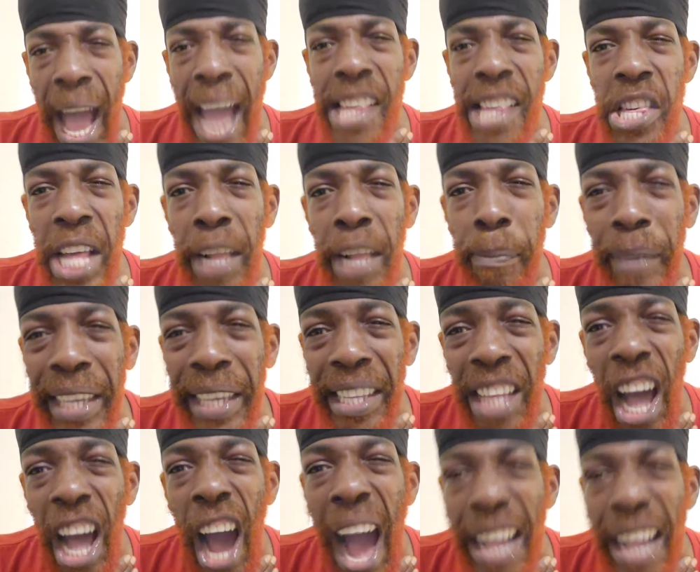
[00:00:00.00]
I shall be
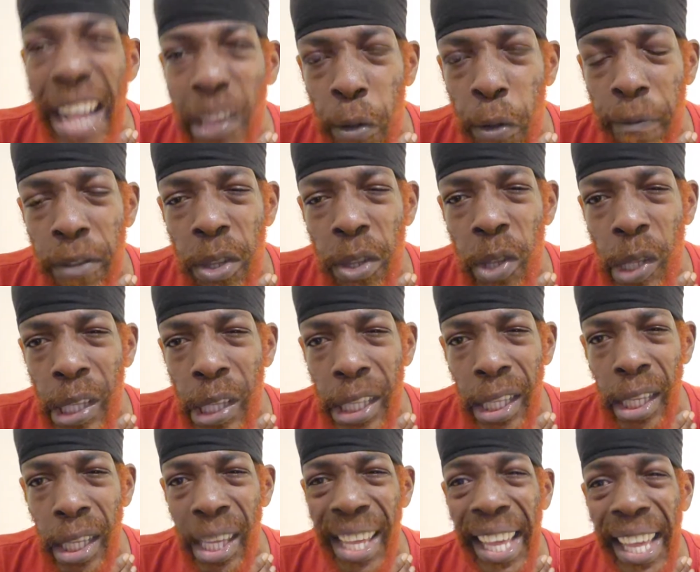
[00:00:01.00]
in the hearts of the
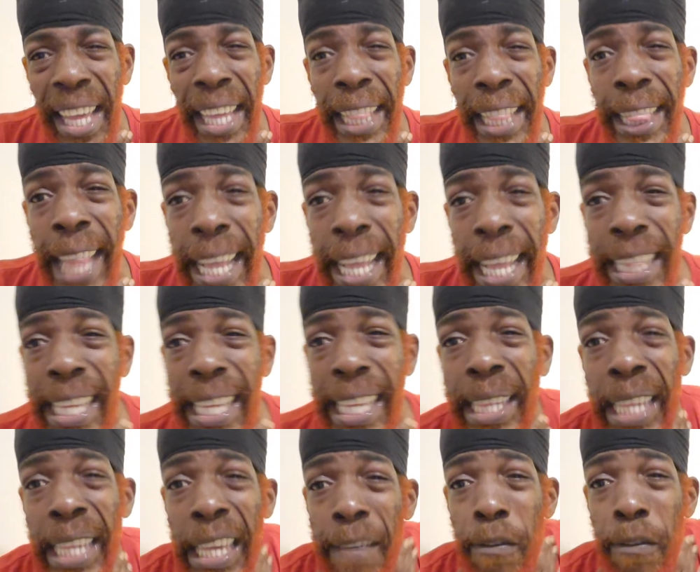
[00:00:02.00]
city, letting
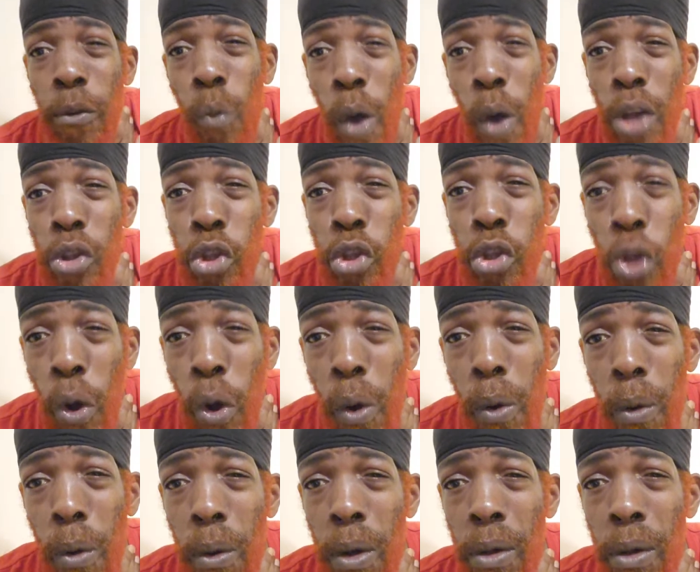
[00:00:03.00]
these evil ones
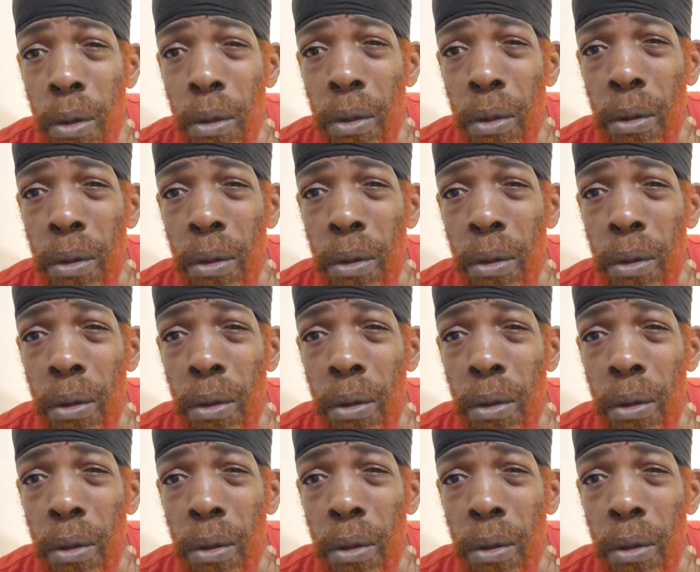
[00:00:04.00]
know.